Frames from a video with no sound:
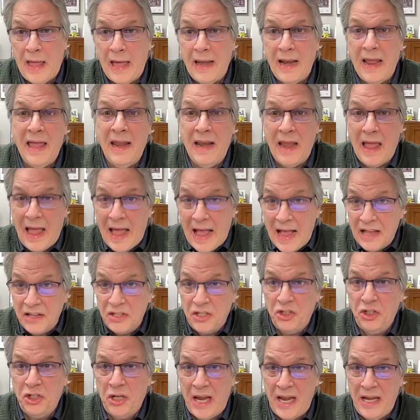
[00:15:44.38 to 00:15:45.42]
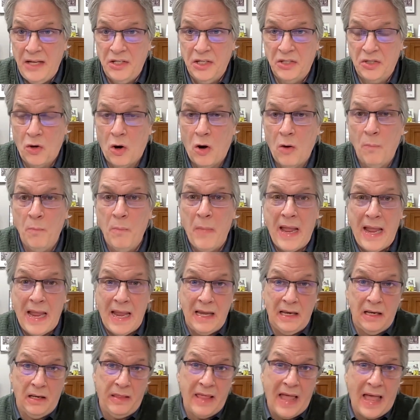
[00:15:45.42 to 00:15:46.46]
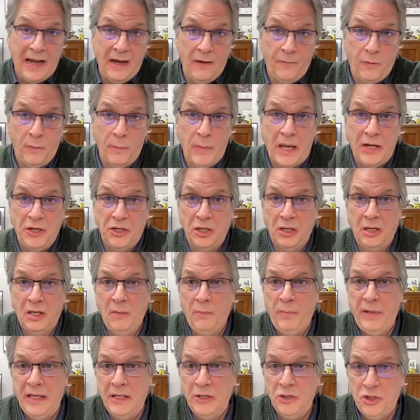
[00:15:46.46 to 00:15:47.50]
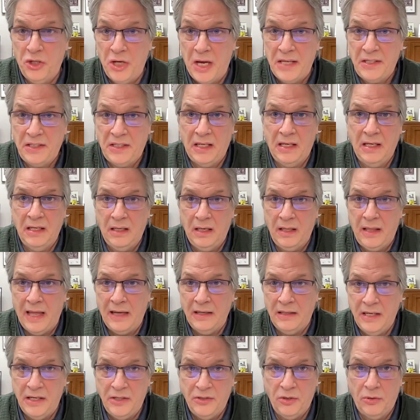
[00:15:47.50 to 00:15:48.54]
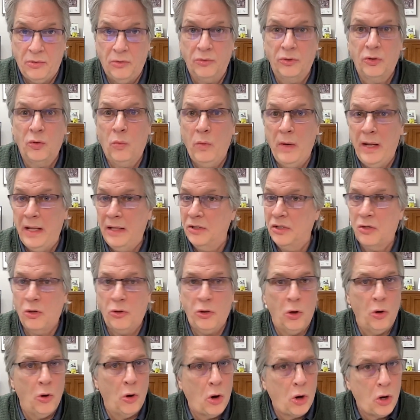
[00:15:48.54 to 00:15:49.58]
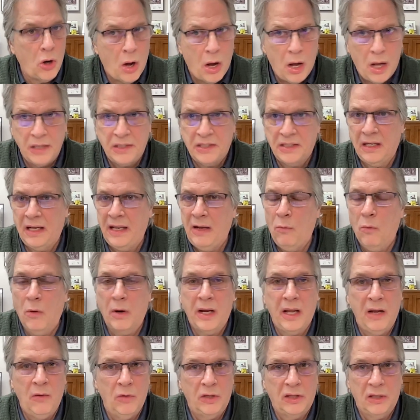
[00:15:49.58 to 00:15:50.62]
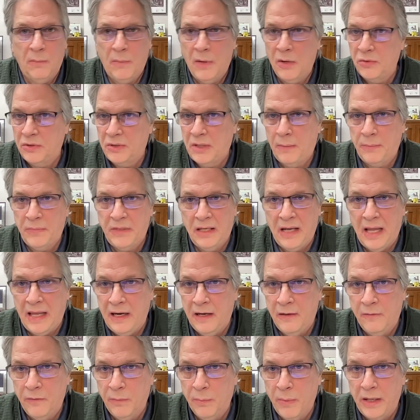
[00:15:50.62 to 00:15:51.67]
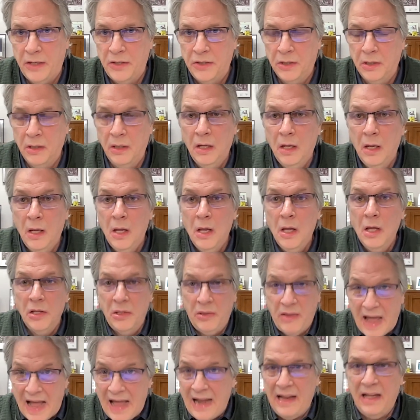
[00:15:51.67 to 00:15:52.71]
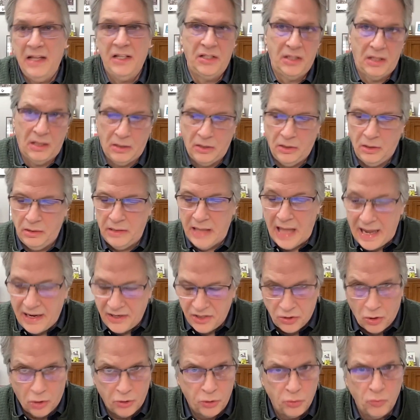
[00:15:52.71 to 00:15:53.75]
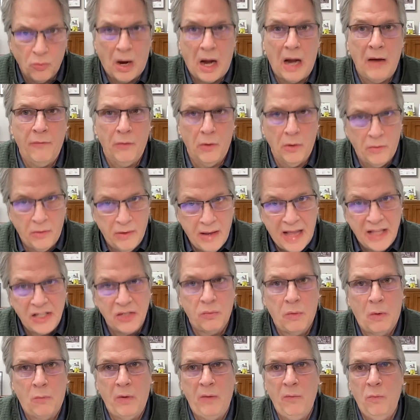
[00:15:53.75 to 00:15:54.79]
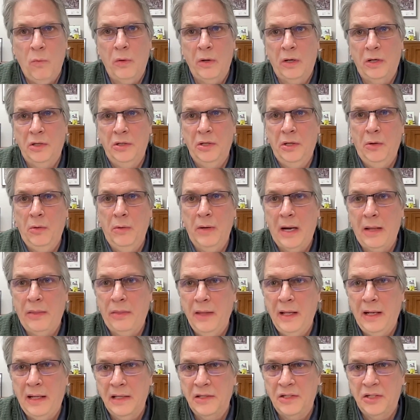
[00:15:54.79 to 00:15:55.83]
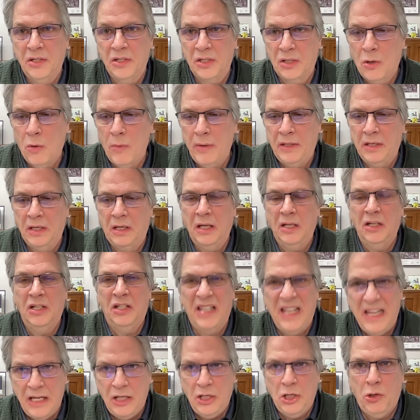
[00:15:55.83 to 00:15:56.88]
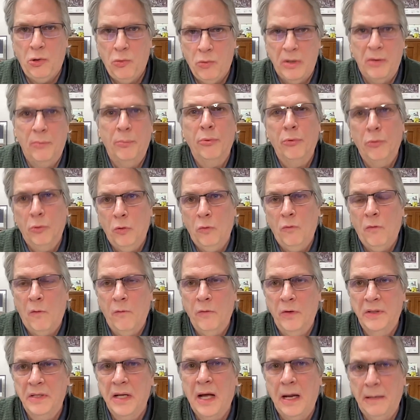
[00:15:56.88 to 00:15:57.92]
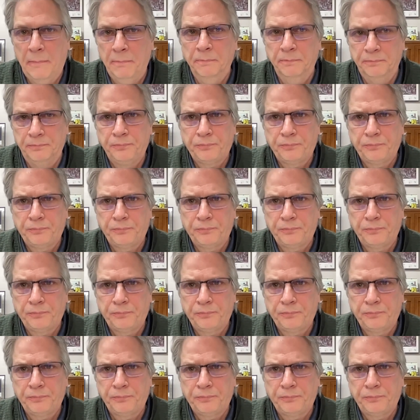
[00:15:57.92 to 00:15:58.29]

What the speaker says: that. And as changes are made, that information can be ingested into that digital twin, so you're constantly working with the most up-to-date information. That is our driver, and that's what we want to do, and I think it's just going to continue to improve over time.